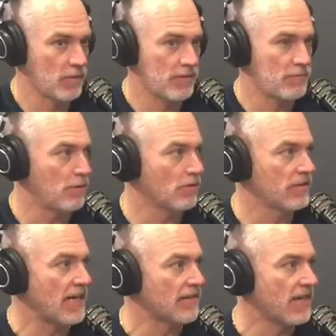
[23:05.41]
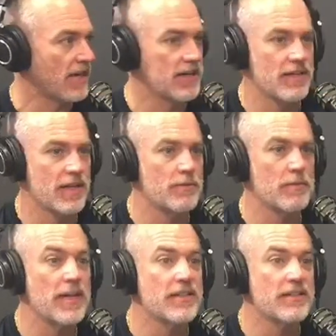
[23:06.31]
We've pulled Stats Canada data
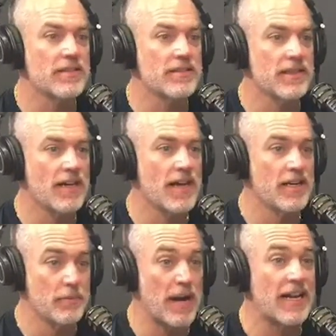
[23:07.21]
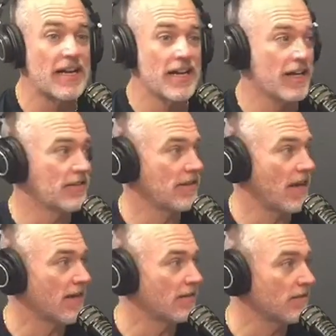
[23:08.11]
from 1969 and ran it against
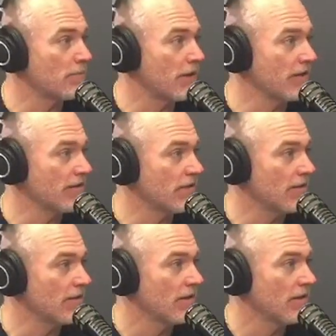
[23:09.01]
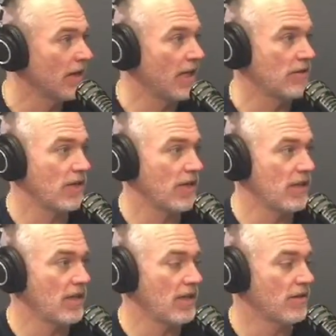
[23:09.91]
asset price. It's scary to see
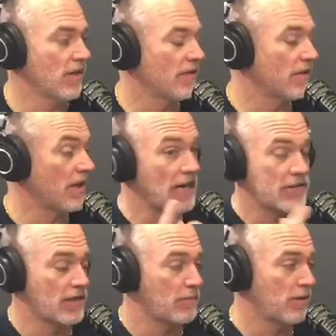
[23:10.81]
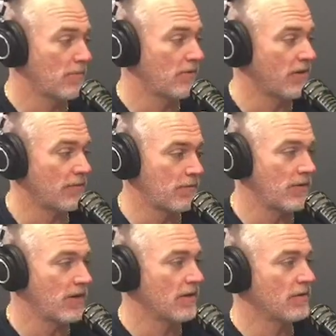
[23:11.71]
it. It's scary. Actually, I'm going to put up a chart for
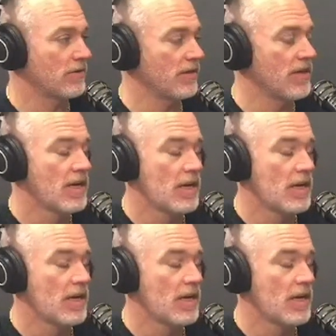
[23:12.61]
Fernando to see.